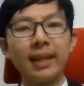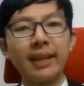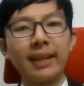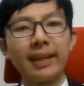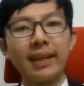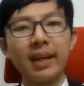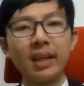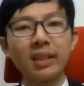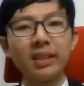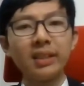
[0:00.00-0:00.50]

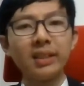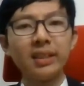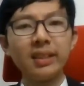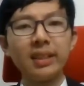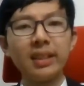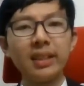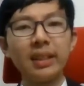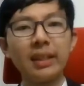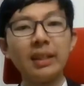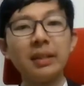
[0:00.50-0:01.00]

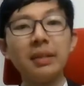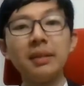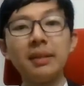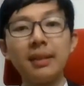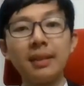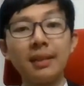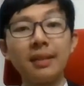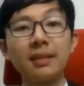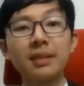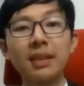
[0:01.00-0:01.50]
Gandhi
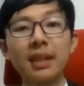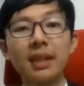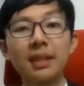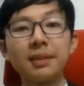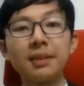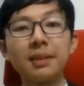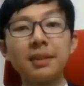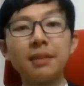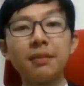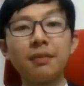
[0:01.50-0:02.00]
it's
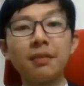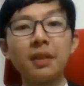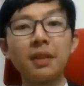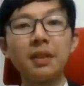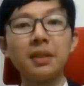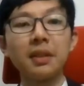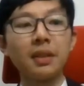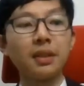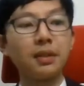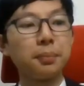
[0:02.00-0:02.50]
actually a
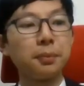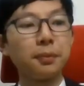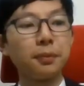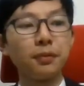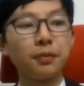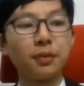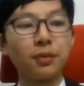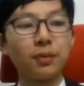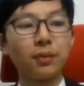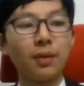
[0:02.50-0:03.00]
very nice
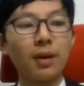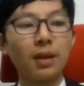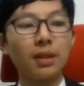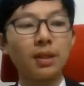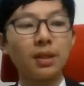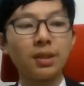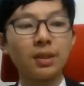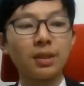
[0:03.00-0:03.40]
movie to watch.